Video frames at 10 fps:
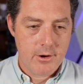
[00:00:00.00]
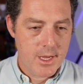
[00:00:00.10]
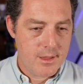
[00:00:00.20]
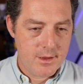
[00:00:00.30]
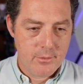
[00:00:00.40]
All
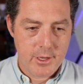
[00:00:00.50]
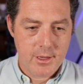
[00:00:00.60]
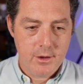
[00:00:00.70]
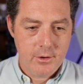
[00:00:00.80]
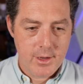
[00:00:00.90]
right, there we
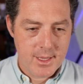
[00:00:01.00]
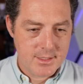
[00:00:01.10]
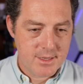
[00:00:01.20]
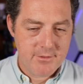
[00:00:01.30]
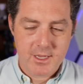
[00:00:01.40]
go. And
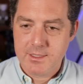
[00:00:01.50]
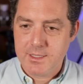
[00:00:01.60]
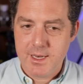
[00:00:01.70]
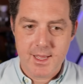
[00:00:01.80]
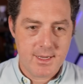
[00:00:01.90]
it's giving
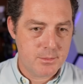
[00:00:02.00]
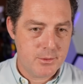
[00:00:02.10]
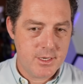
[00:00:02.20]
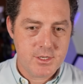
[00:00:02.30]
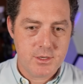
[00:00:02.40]
us an
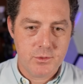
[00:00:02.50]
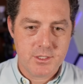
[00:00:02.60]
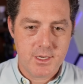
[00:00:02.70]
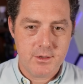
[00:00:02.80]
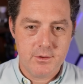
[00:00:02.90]
explanation,
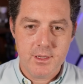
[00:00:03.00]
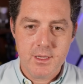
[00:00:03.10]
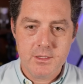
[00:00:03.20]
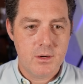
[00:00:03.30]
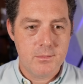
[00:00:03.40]
which I don't
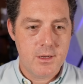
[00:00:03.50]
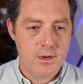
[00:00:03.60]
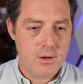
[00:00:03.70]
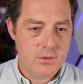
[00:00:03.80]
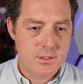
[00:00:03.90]
need. So I'm
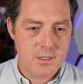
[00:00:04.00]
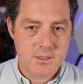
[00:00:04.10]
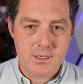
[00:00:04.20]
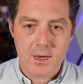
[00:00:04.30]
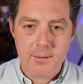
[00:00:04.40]
gonna go to the
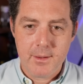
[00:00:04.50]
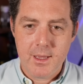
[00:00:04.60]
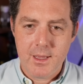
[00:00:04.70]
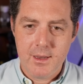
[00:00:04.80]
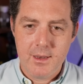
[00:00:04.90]
top
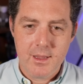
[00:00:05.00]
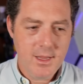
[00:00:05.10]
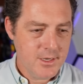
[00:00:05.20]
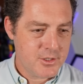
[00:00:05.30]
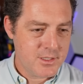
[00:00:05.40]
and
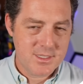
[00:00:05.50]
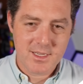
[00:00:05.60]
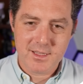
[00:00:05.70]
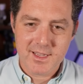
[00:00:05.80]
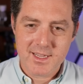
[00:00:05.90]

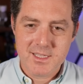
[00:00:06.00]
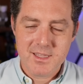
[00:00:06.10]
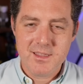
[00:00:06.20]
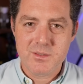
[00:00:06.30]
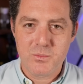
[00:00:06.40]
interestingly, I
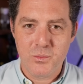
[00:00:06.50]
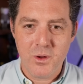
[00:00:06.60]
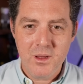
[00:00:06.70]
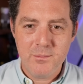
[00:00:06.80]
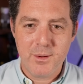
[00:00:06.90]
see this
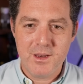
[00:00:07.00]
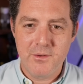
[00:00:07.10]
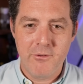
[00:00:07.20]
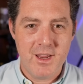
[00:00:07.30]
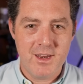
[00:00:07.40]
run
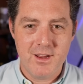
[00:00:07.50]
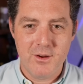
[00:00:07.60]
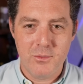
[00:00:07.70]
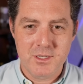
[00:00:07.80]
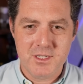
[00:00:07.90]
button right
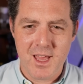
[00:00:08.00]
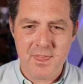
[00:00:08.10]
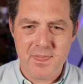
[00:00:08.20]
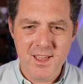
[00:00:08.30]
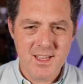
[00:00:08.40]
here, which I
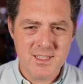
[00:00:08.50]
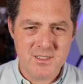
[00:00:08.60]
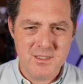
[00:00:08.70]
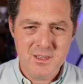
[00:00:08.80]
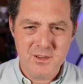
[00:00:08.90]
think
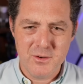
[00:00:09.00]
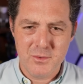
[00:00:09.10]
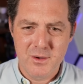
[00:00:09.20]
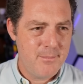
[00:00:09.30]
is new.